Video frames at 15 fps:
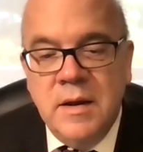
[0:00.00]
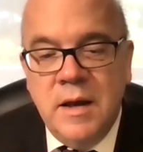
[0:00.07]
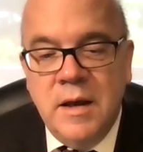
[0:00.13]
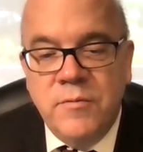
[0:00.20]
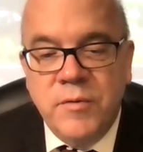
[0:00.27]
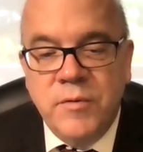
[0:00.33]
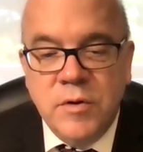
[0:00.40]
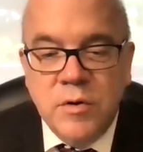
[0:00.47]

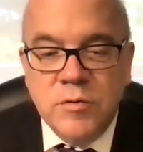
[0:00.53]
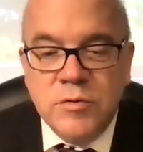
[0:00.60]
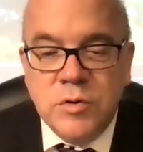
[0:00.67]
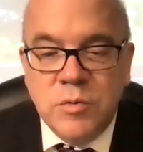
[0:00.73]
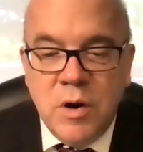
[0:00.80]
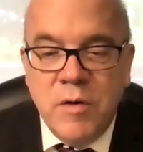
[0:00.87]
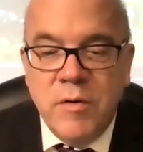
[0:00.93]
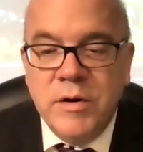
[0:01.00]
And for those
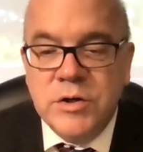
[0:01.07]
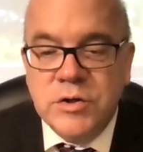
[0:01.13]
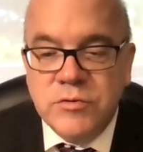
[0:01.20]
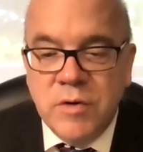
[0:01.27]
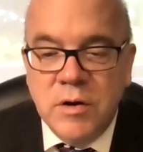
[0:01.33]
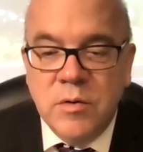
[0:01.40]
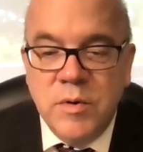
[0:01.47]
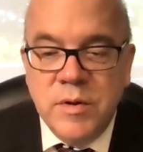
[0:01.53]
who already
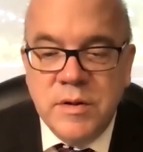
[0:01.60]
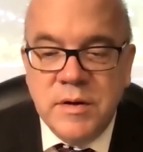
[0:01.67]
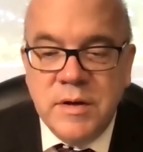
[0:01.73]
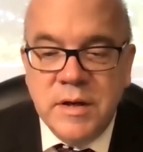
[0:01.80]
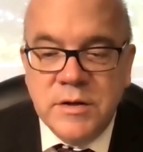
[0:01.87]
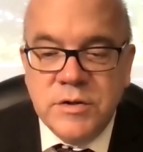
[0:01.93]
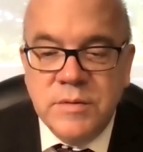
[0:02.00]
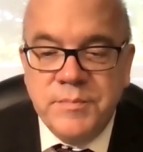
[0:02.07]
struggle with
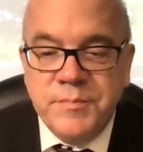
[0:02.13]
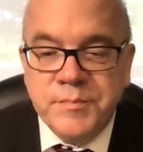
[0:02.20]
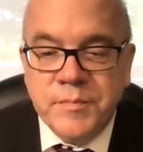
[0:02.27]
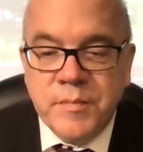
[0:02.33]
addiction,